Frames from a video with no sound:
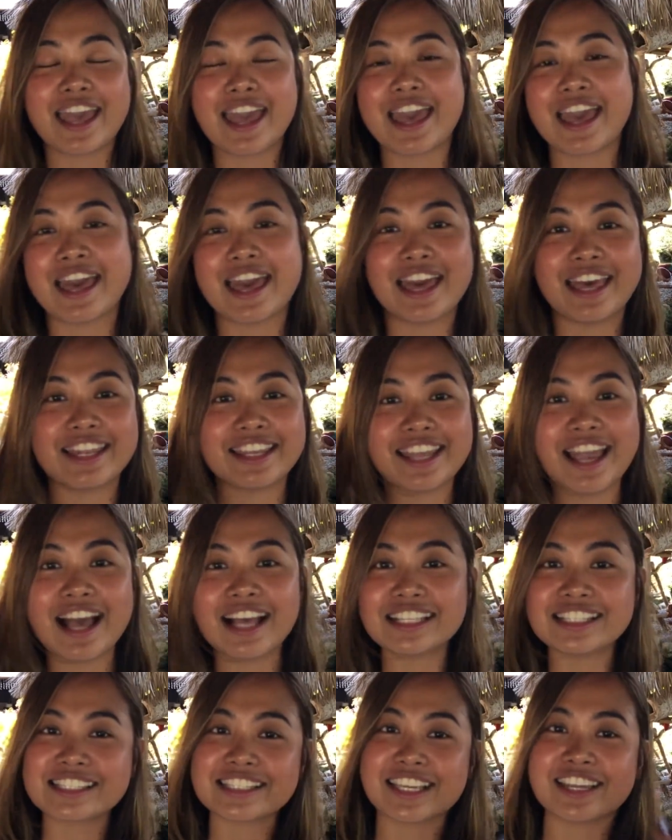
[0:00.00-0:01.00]
And
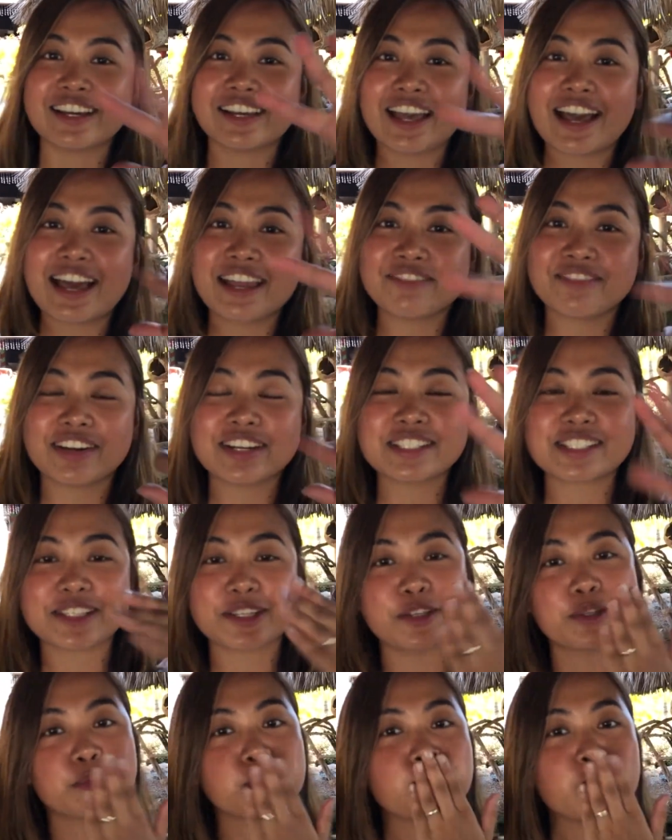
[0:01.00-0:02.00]
yeah, see you again very
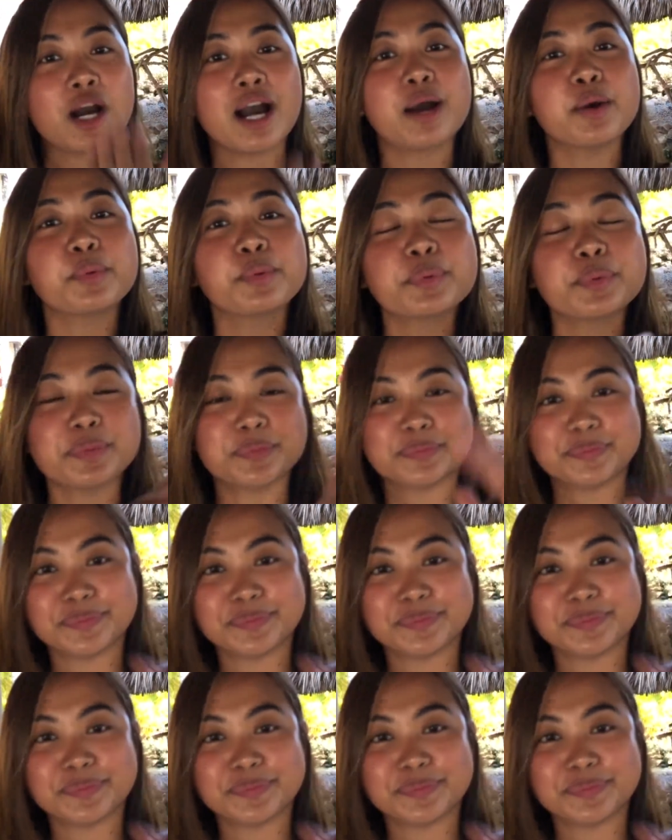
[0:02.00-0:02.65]
soon. Bye.